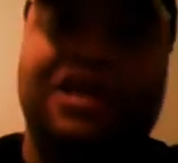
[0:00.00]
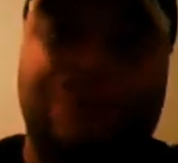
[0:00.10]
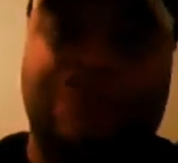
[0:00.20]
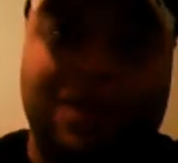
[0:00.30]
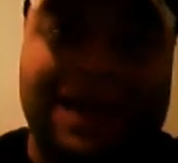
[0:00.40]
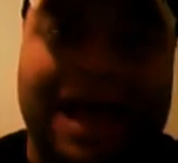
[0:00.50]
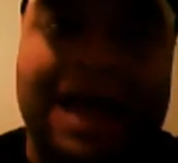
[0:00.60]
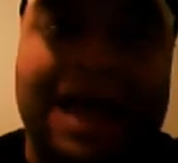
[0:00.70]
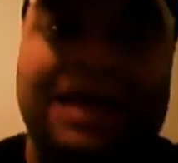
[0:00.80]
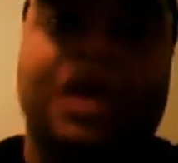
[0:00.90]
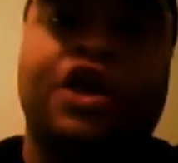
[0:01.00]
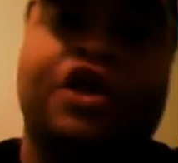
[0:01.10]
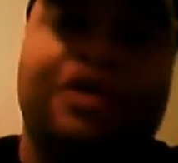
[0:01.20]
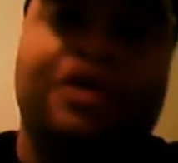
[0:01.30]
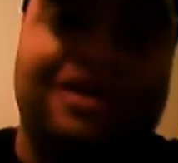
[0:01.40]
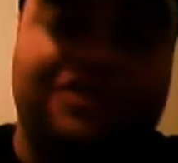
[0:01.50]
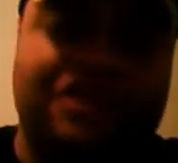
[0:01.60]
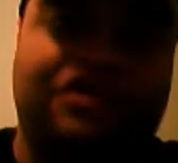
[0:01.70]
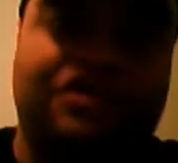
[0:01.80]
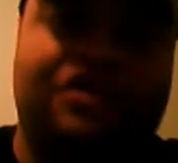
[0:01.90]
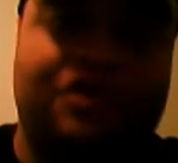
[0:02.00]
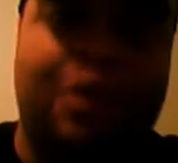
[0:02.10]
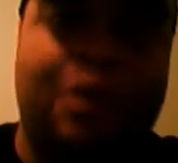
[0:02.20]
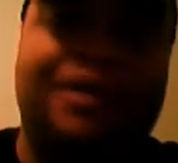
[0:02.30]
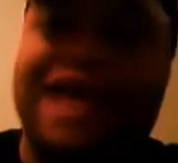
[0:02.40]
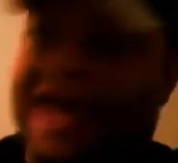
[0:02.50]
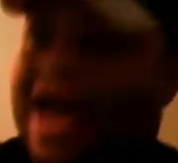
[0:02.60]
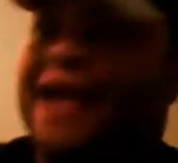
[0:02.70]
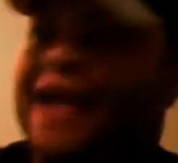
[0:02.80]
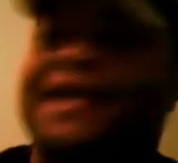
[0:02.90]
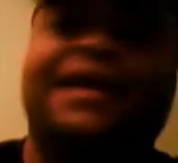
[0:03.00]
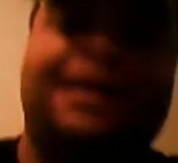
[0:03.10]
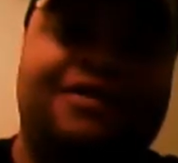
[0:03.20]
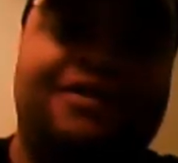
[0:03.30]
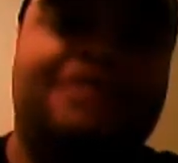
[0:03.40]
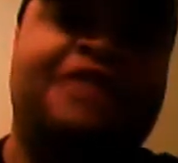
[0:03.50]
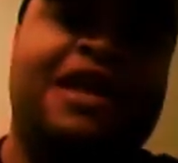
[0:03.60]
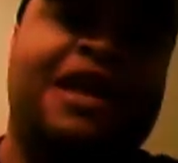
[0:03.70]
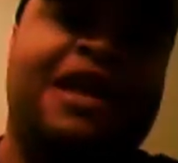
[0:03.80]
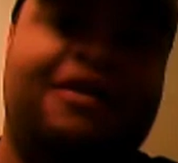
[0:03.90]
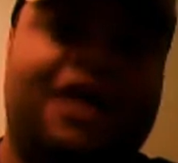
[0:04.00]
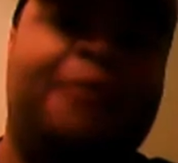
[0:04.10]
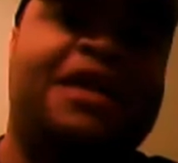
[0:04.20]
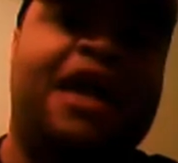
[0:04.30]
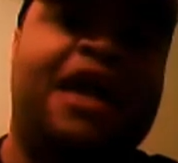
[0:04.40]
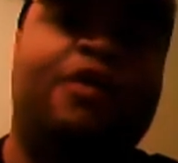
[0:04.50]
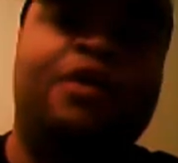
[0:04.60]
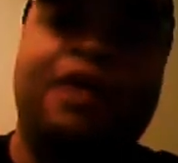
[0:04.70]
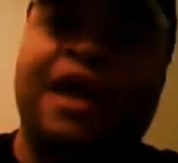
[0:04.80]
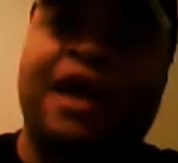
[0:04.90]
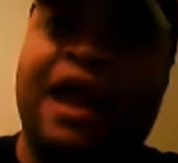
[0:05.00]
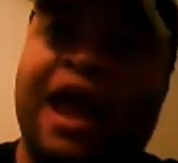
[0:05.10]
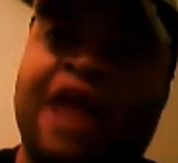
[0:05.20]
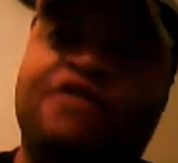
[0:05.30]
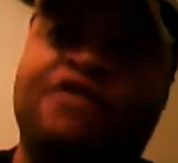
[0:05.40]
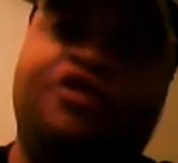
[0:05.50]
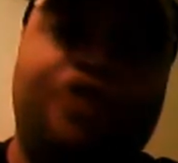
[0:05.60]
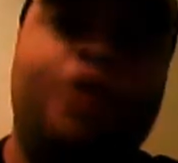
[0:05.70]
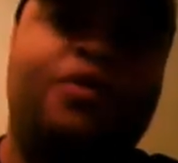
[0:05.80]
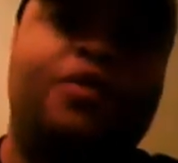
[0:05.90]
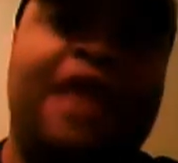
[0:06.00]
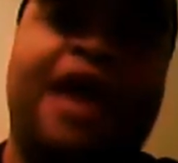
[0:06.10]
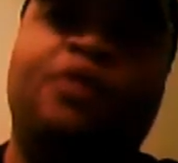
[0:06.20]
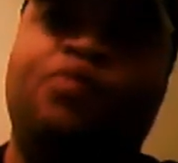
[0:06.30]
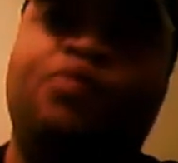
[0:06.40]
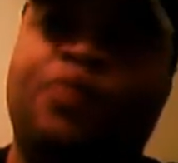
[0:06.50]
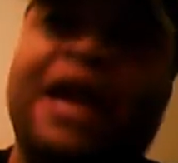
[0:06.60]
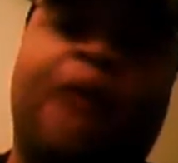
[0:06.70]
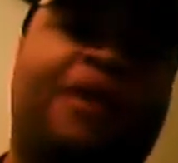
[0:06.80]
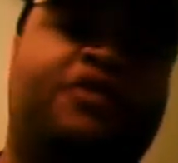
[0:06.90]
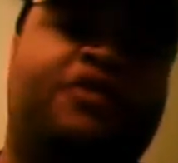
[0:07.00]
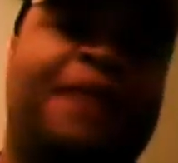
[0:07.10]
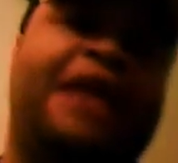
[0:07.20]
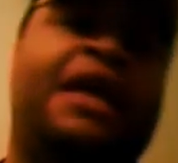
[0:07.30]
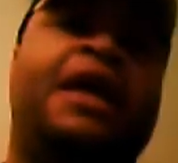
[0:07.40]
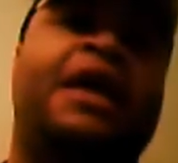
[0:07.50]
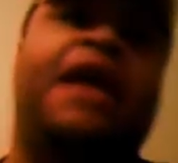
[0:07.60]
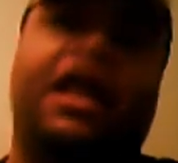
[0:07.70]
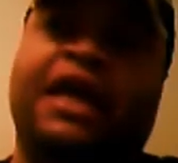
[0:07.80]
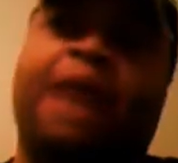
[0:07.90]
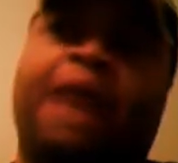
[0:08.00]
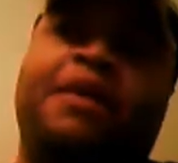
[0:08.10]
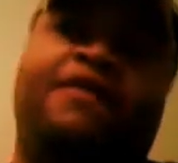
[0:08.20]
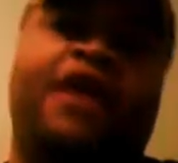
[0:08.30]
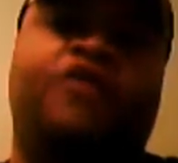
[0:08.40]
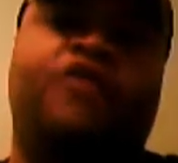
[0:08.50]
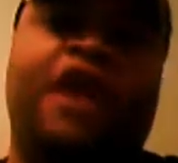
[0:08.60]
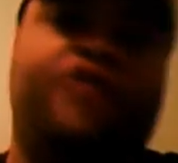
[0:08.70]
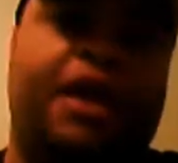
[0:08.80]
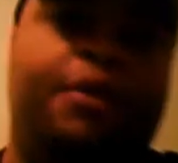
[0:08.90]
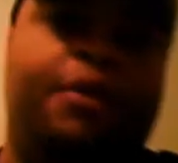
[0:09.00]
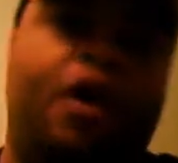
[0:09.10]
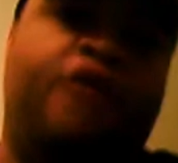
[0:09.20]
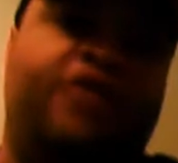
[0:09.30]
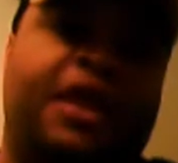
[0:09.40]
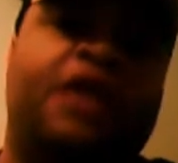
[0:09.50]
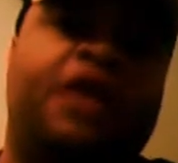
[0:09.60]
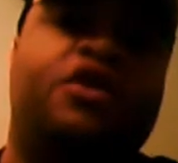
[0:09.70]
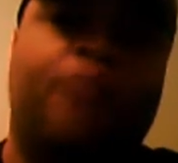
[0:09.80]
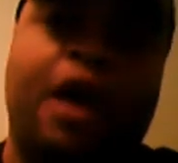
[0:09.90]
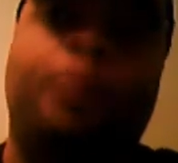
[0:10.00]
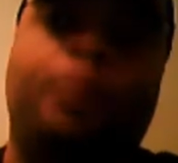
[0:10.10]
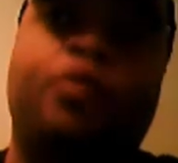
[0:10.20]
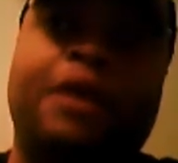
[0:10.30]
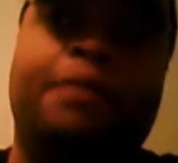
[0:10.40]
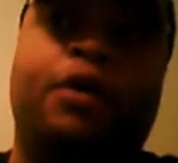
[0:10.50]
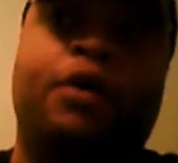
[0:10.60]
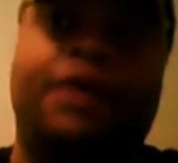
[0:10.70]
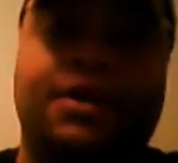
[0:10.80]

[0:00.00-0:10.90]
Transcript: 29, essentially showing that, hey, the city is coming together, and to show you that we got WrestleMania, and look how many fans are actually coming to our city to help rebuild it.